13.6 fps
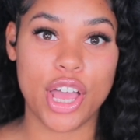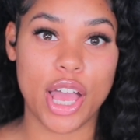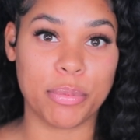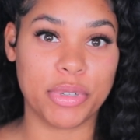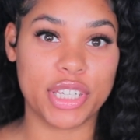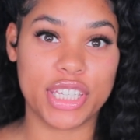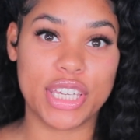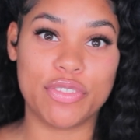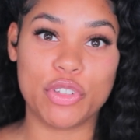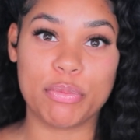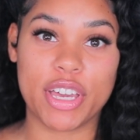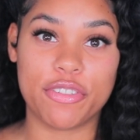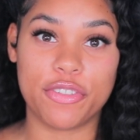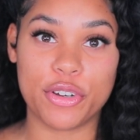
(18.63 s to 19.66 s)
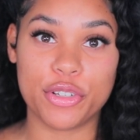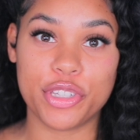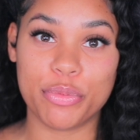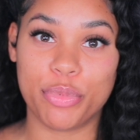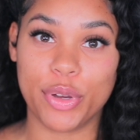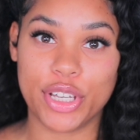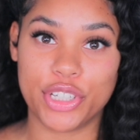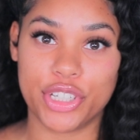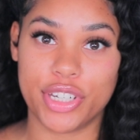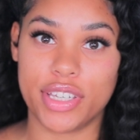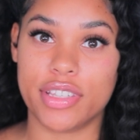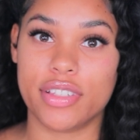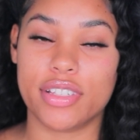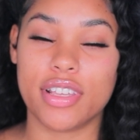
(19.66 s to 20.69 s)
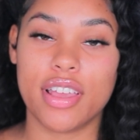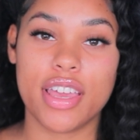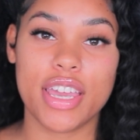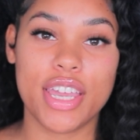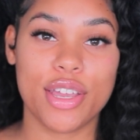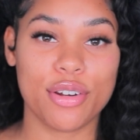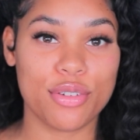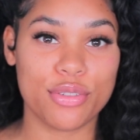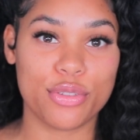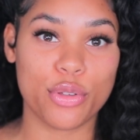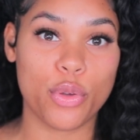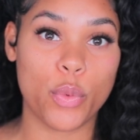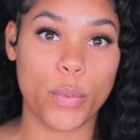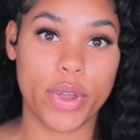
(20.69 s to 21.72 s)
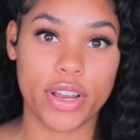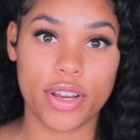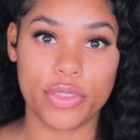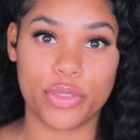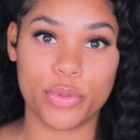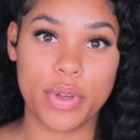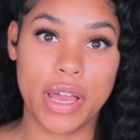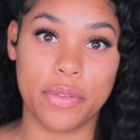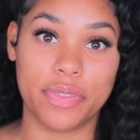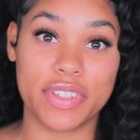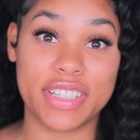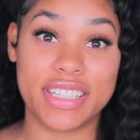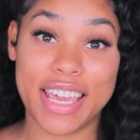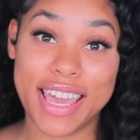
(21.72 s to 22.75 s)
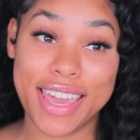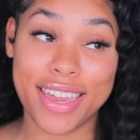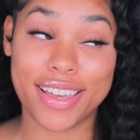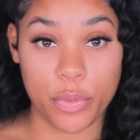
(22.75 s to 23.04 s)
I'm gonna give you my first impressions and also wear it throughout the day.